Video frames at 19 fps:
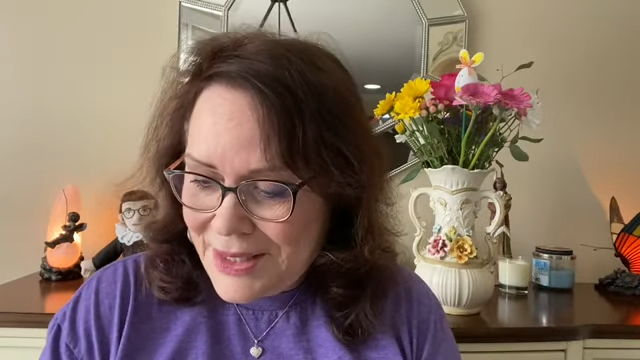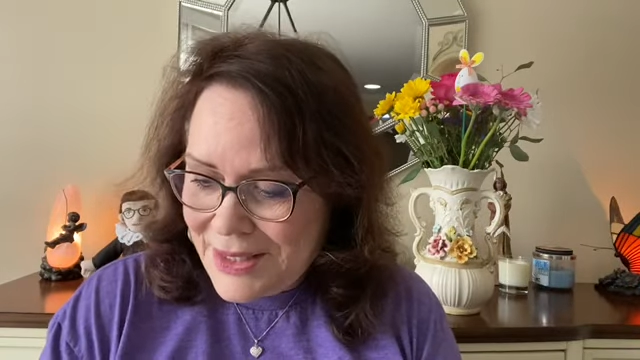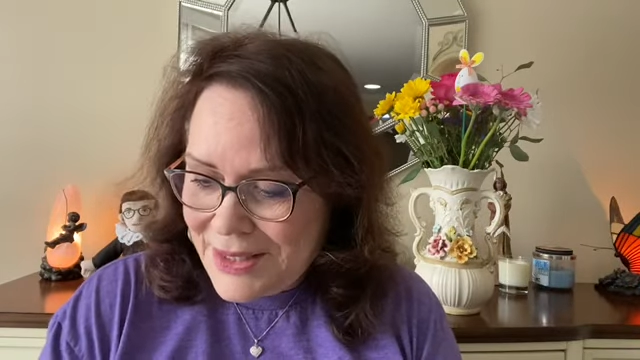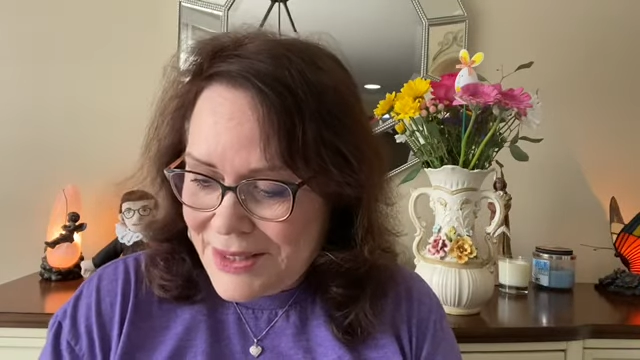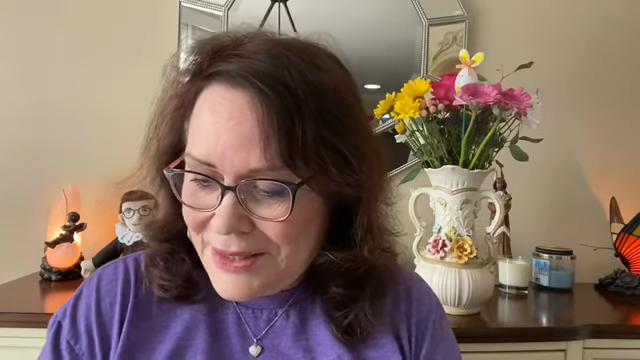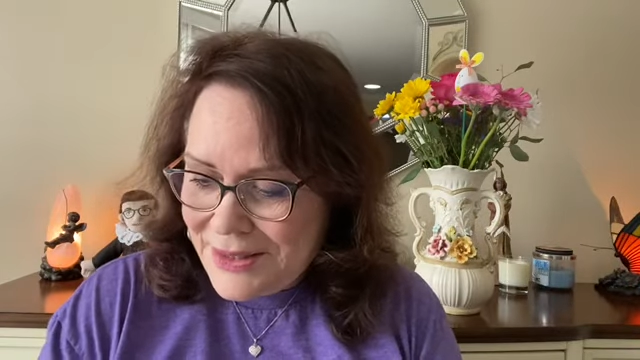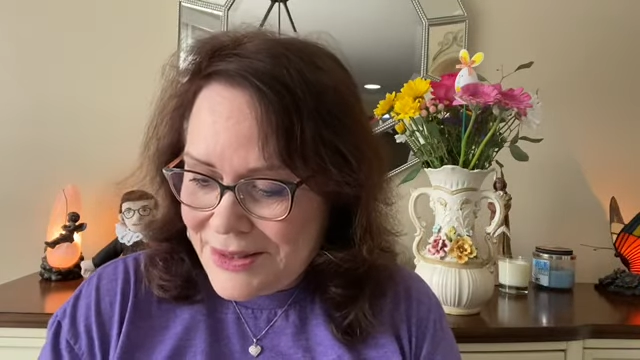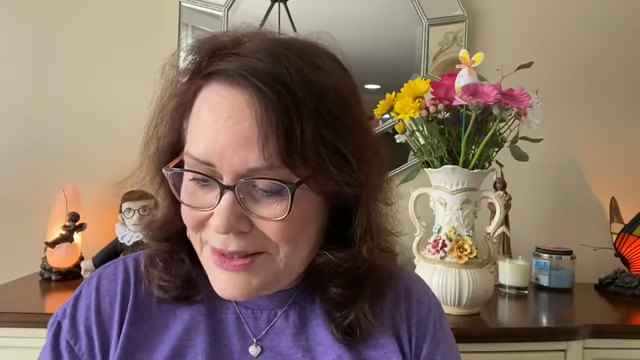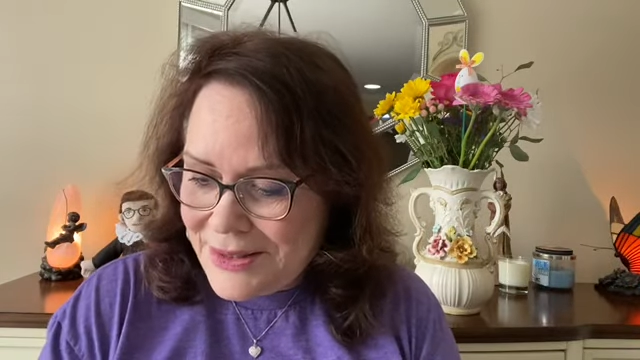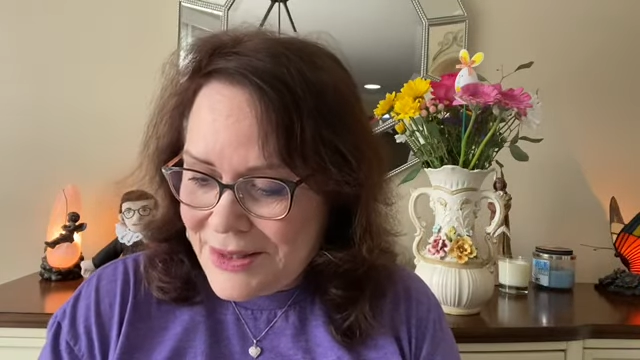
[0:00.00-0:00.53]

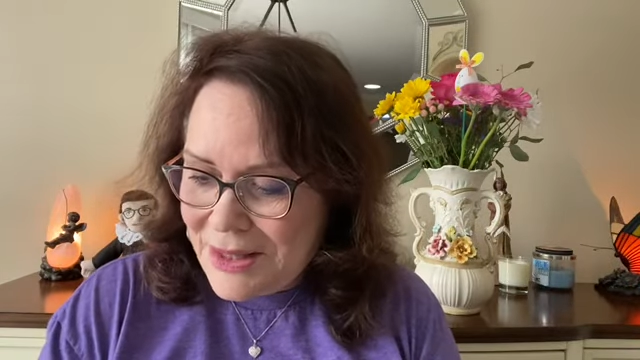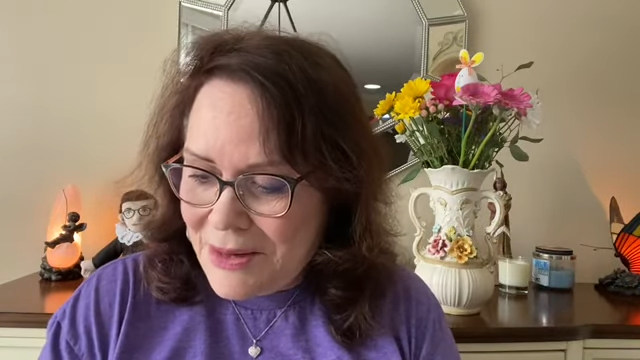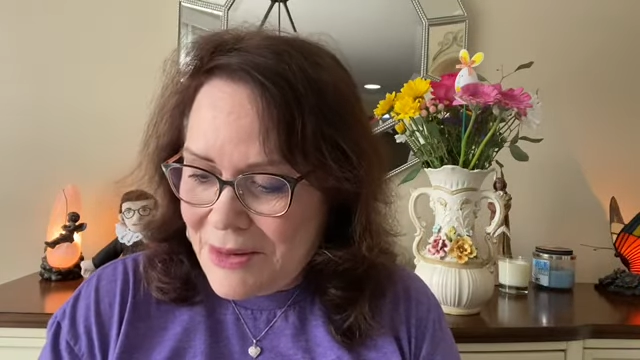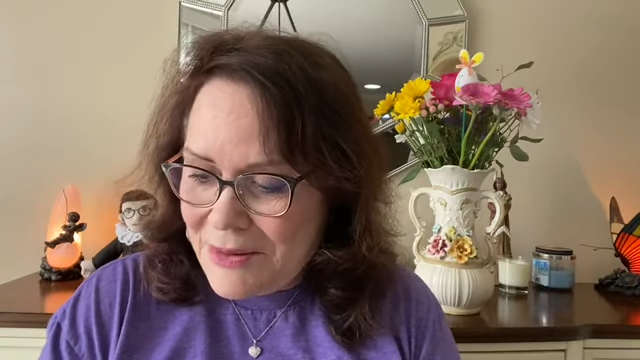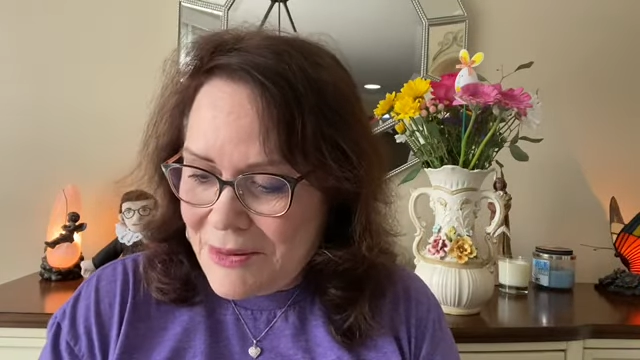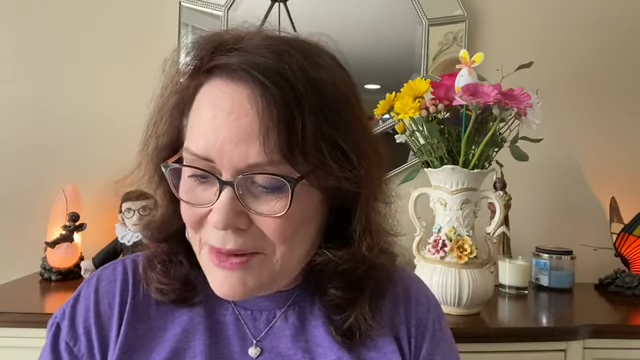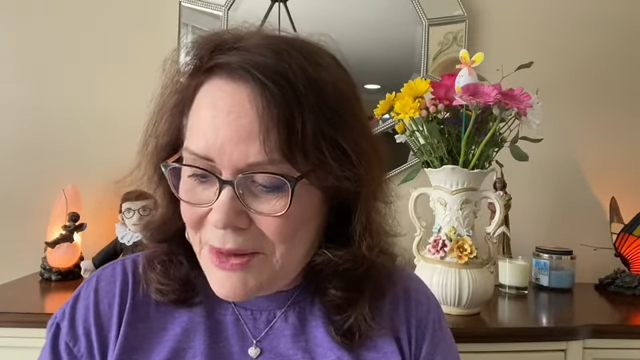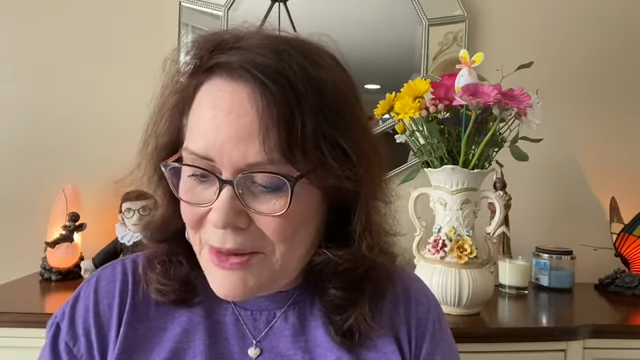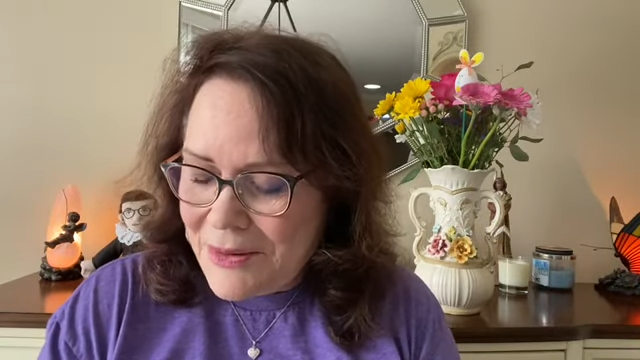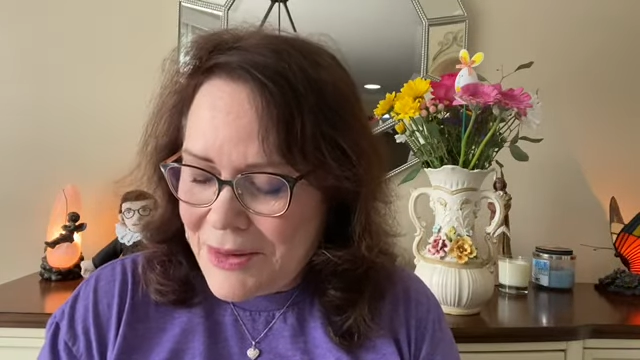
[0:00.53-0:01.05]

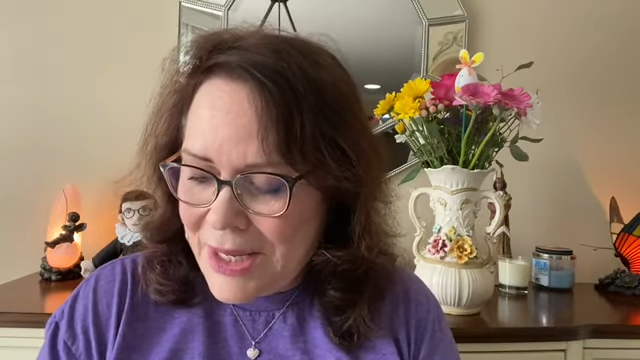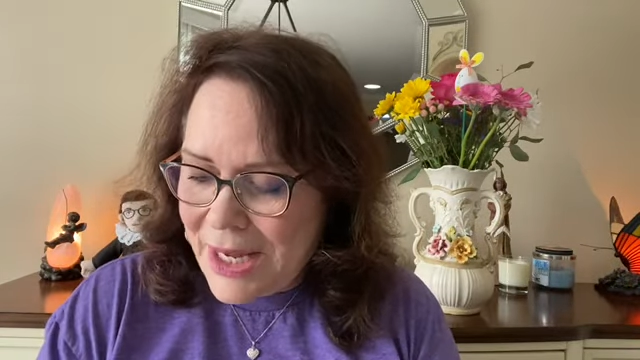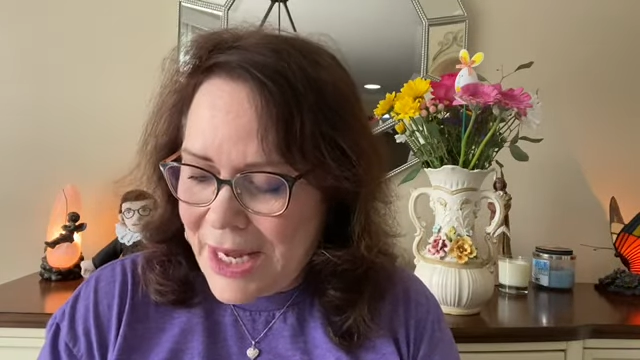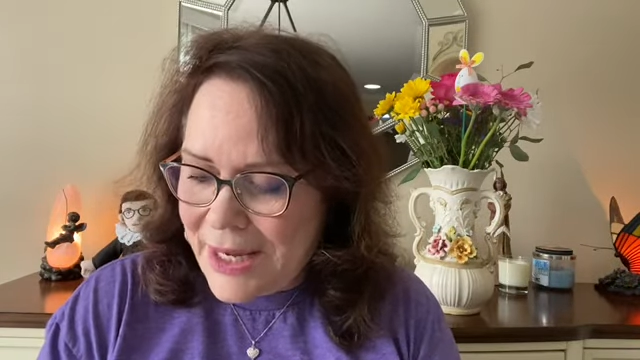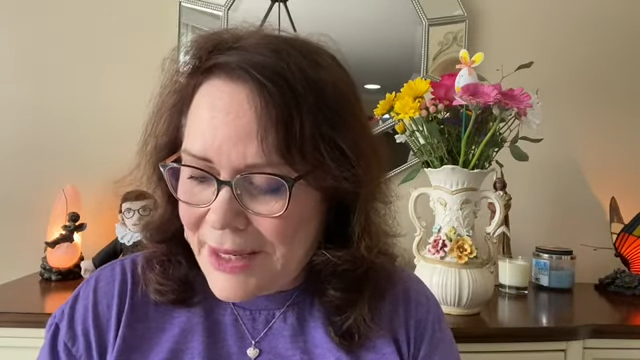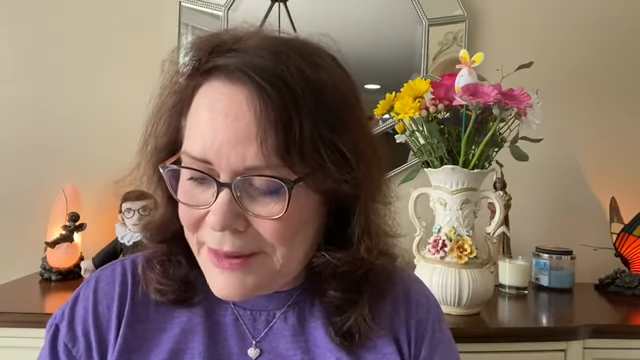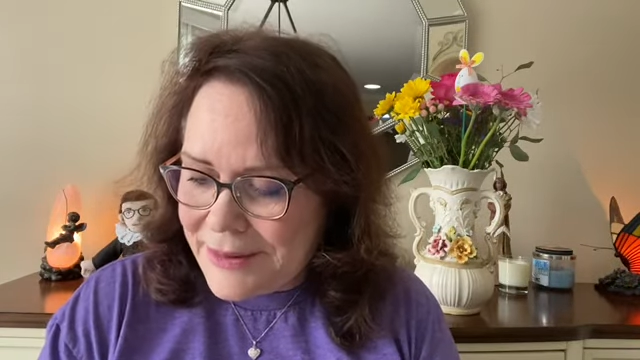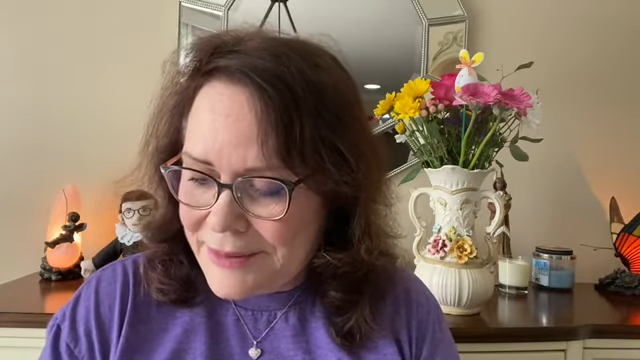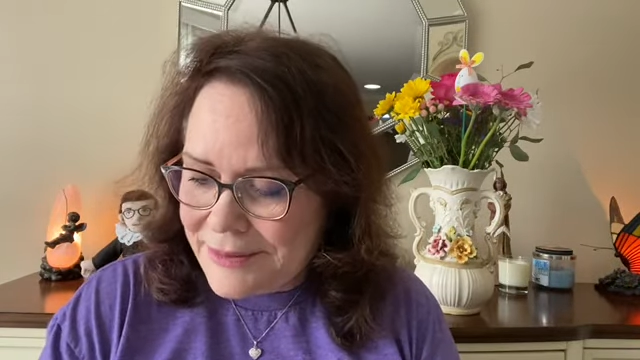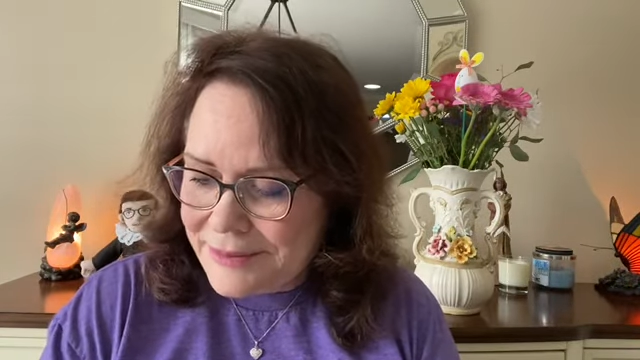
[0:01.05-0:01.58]
So,
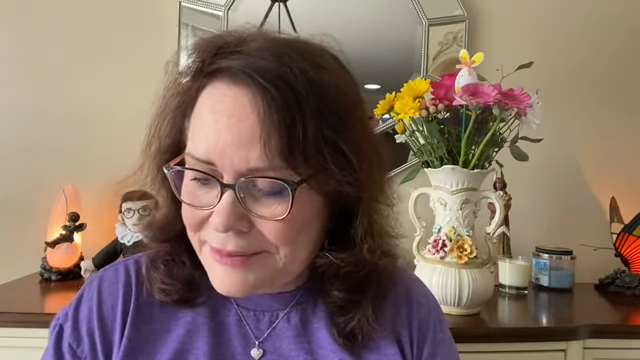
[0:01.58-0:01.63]
okay.